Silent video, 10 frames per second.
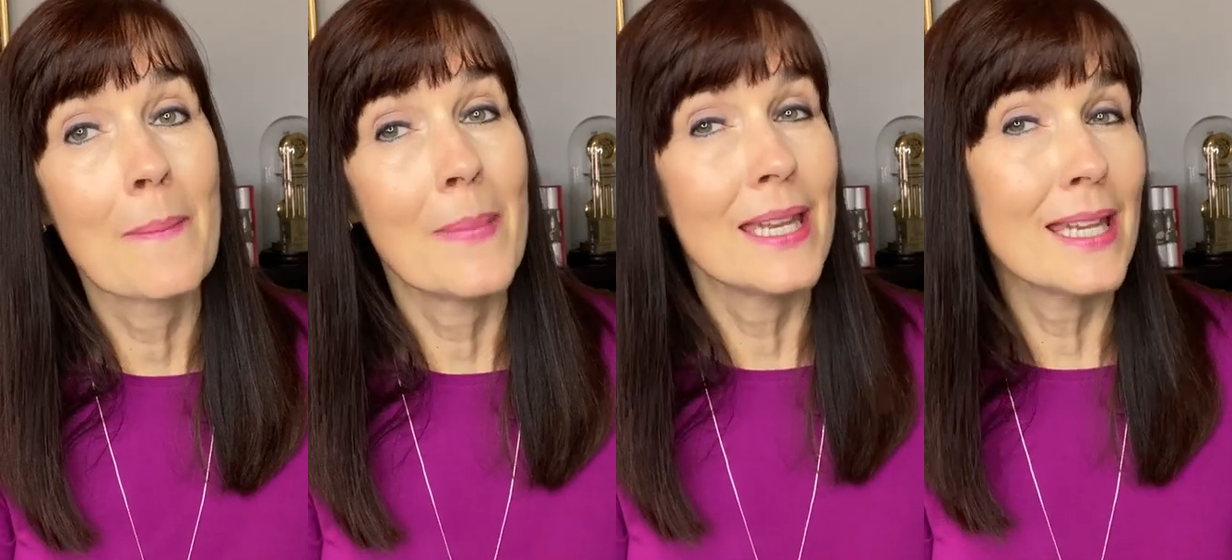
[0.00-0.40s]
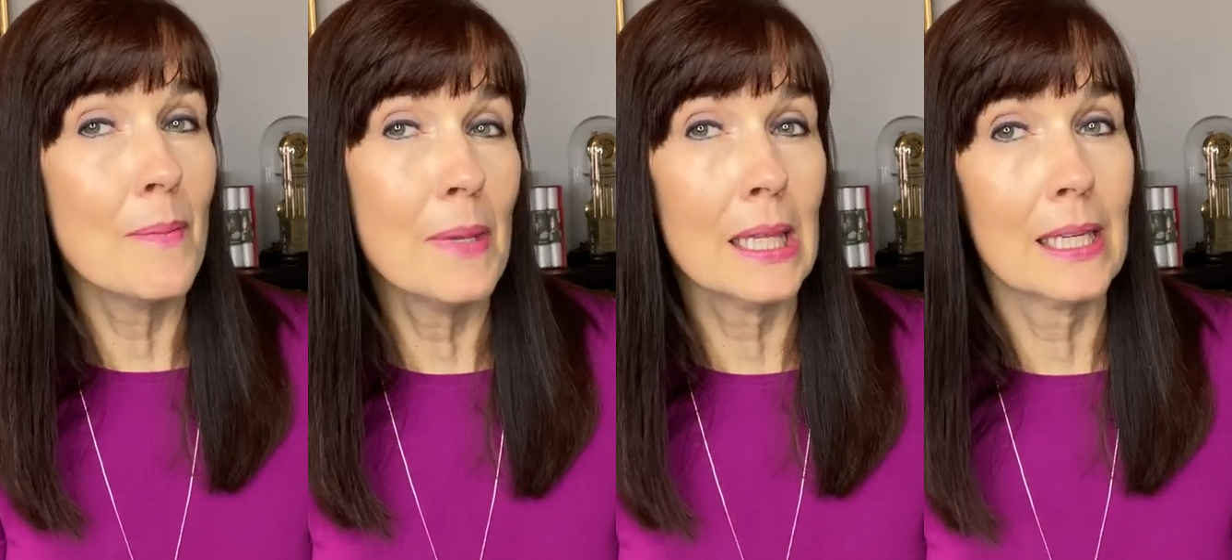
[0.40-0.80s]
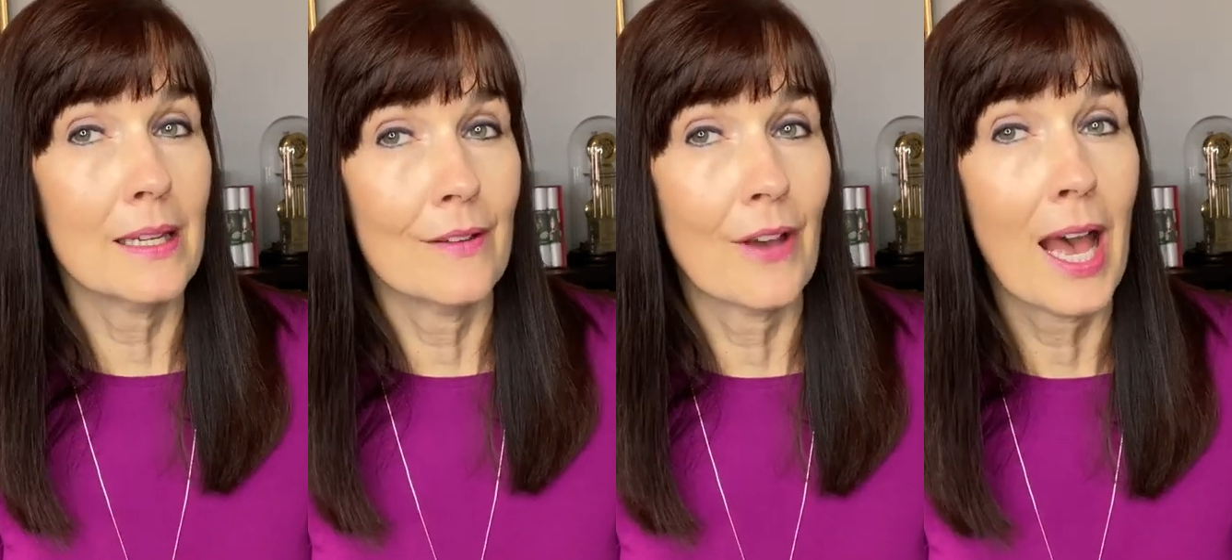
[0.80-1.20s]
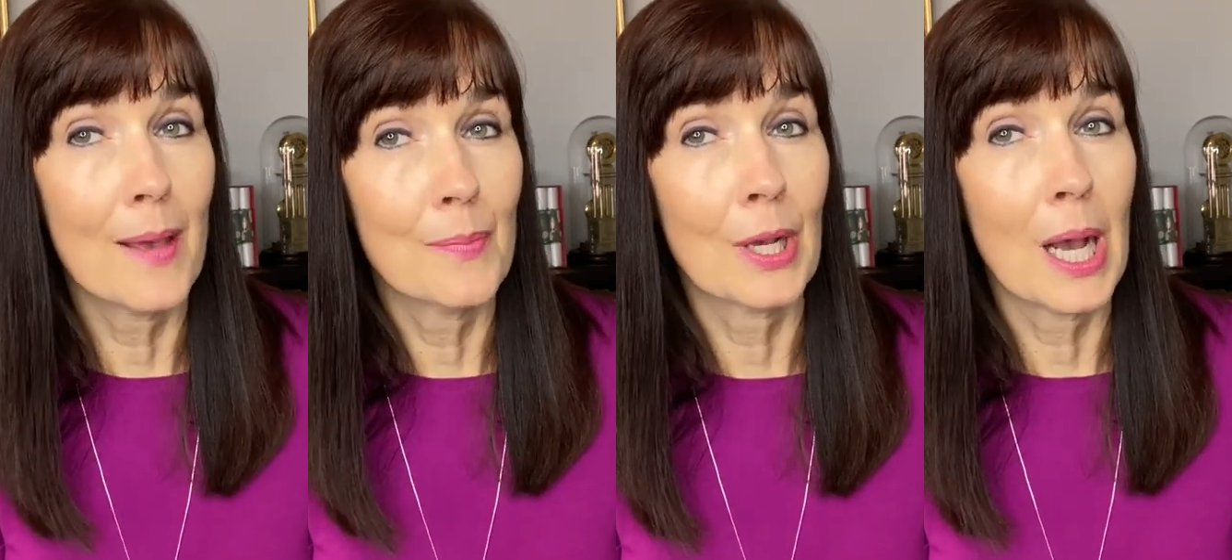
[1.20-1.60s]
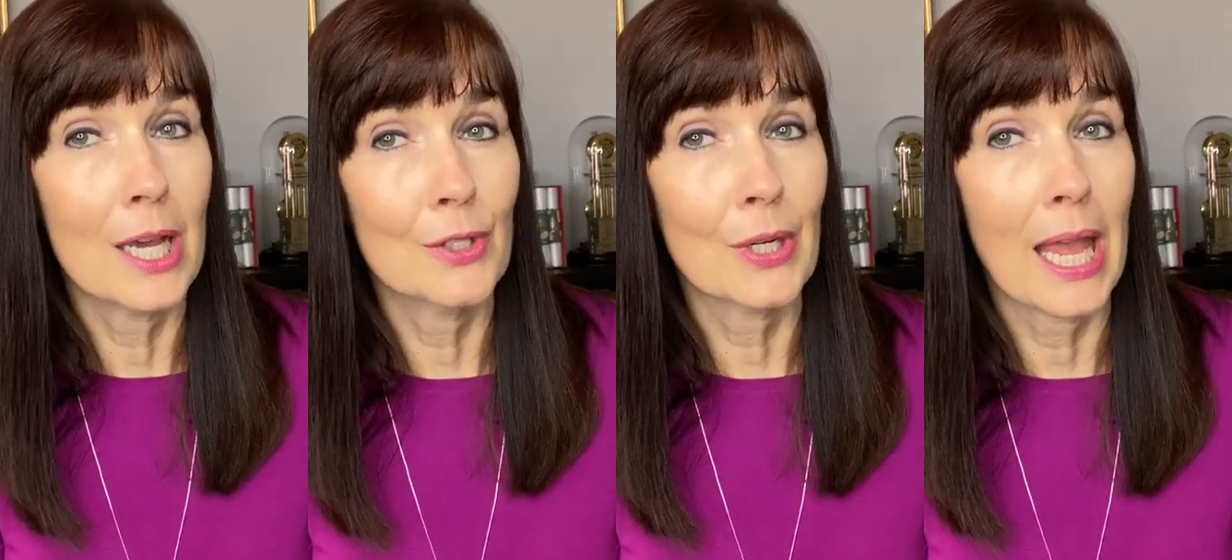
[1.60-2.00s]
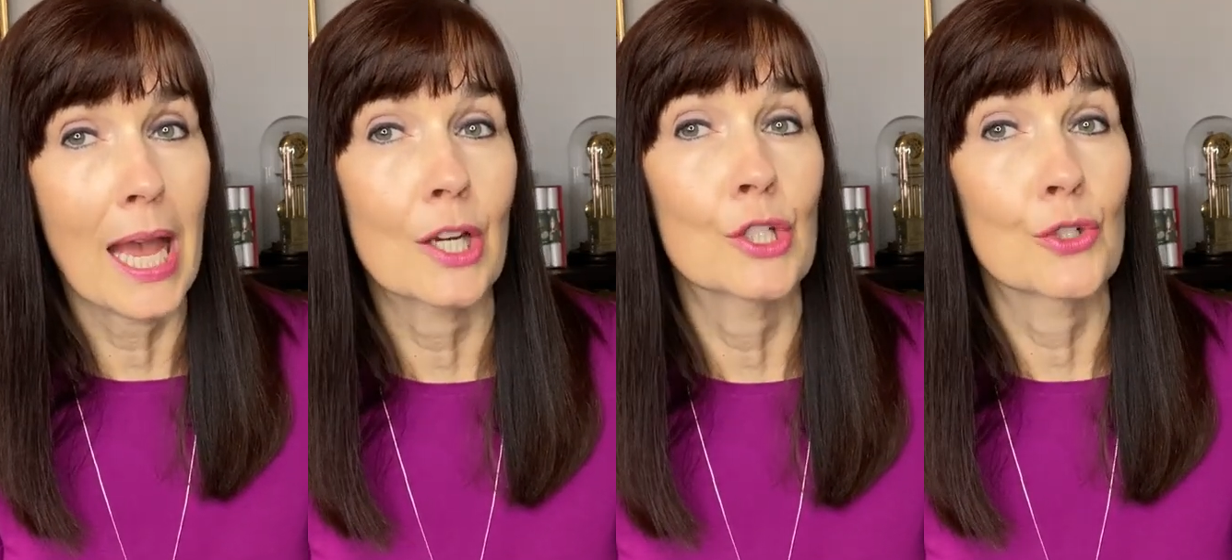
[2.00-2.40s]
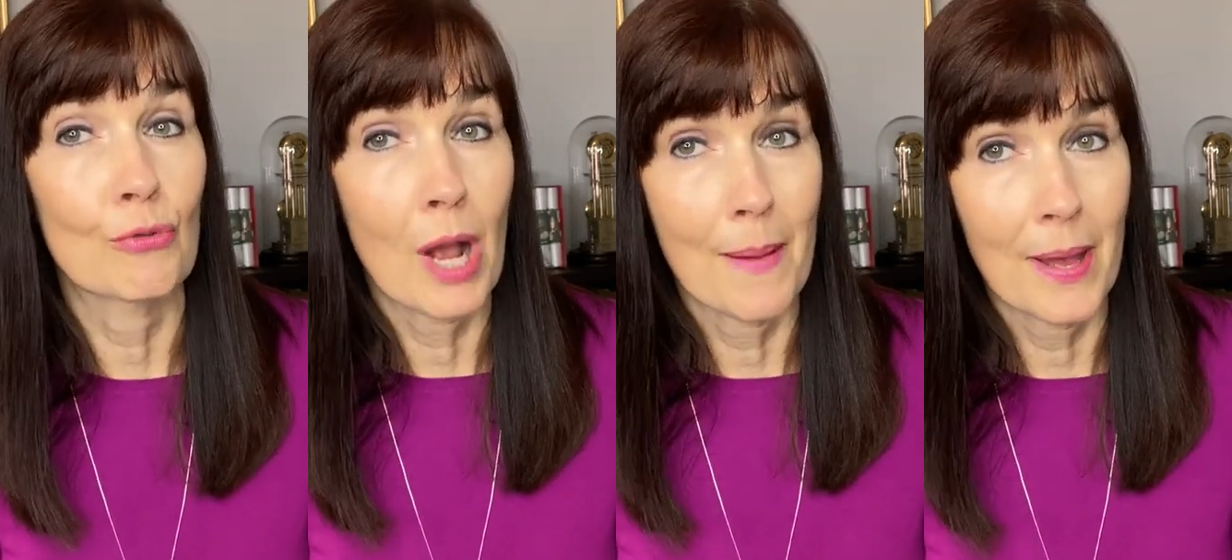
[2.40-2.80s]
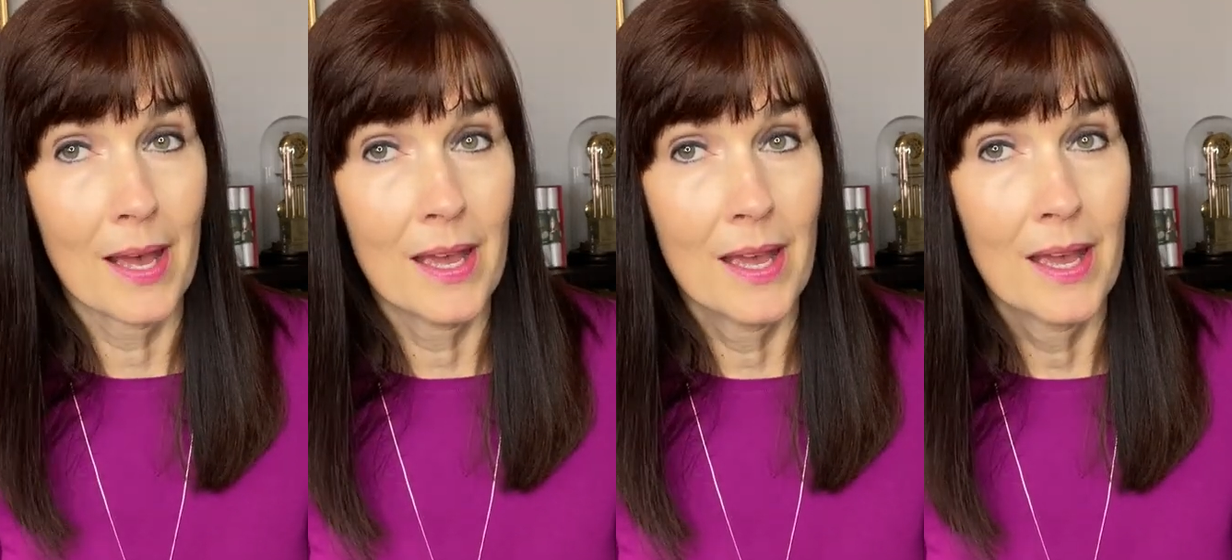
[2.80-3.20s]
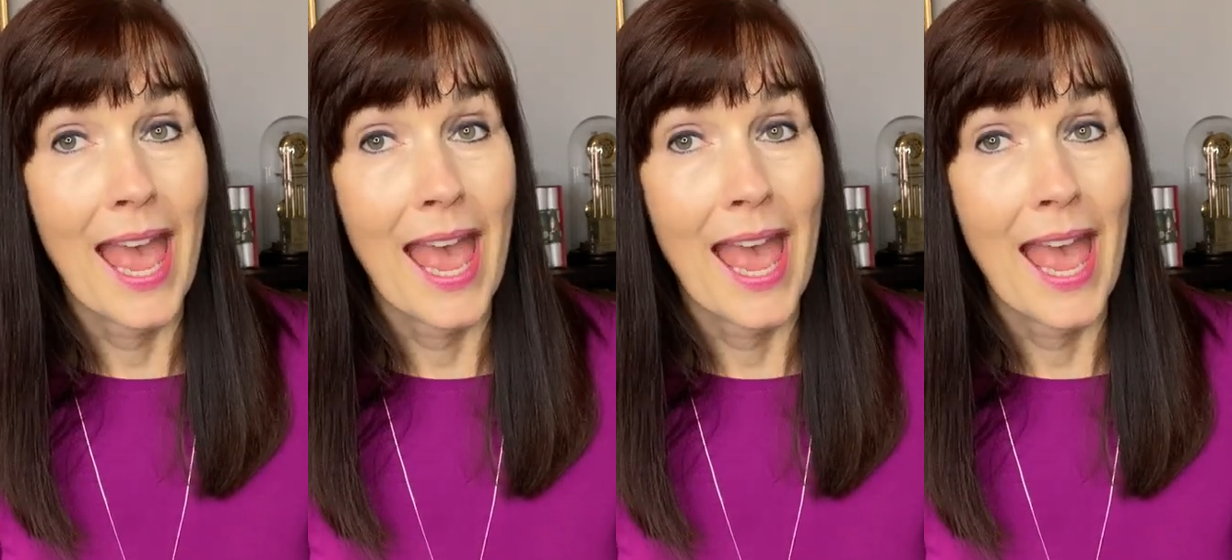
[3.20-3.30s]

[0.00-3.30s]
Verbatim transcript: manipulative hypochondriac drama